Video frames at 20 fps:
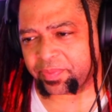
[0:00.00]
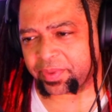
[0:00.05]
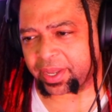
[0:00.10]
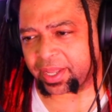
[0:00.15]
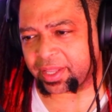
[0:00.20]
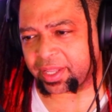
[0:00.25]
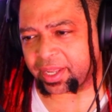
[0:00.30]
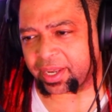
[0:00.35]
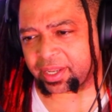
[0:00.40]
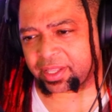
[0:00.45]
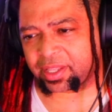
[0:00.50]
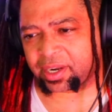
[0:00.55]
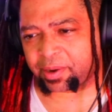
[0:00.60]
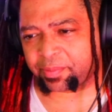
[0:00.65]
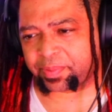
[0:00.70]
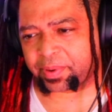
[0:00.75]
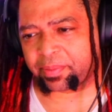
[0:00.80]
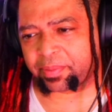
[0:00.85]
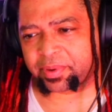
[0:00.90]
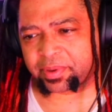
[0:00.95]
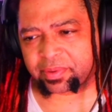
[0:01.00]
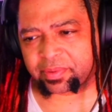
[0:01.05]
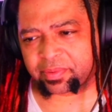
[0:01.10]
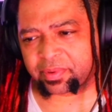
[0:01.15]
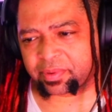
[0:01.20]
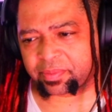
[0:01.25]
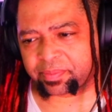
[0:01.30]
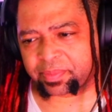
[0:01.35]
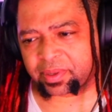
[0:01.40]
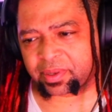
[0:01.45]
I liked it. I'll probably
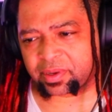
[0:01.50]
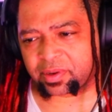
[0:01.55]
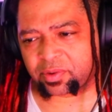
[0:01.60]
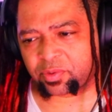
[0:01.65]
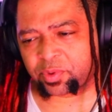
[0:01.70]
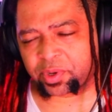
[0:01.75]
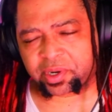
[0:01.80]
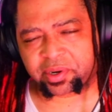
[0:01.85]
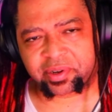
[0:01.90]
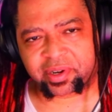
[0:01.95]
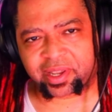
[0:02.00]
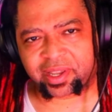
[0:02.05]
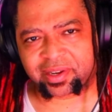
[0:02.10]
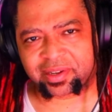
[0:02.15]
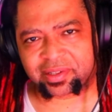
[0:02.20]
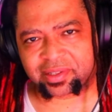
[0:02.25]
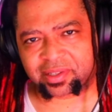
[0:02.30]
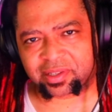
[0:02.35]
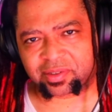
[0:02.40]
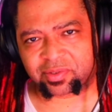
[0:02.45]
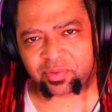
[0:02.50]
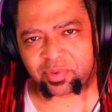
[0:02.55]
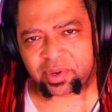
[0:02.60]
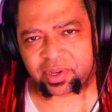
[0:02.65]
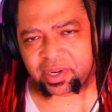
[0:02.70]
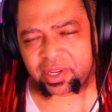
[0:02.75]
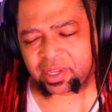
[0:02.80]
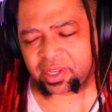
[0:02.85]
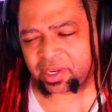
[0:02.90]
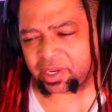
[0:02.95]
be quicker to edit this
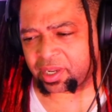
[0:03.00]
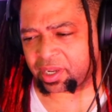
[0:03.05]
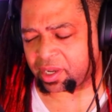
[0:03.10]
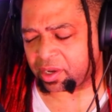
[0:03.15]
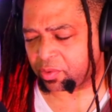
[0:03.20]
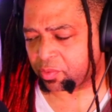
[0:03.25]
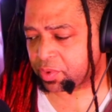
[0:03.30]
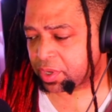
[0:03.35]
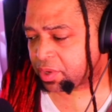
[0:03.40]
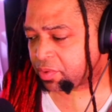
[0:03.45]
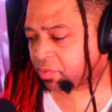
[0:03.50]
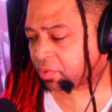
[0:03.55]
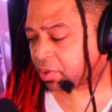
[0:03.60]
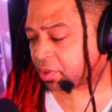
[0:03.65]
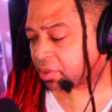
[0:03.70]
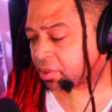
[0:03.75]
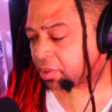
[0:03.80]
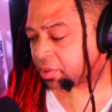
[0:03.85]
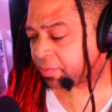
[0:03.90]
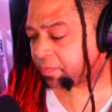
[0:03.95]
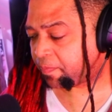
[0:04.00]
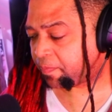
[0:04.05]
one, and uh, we will.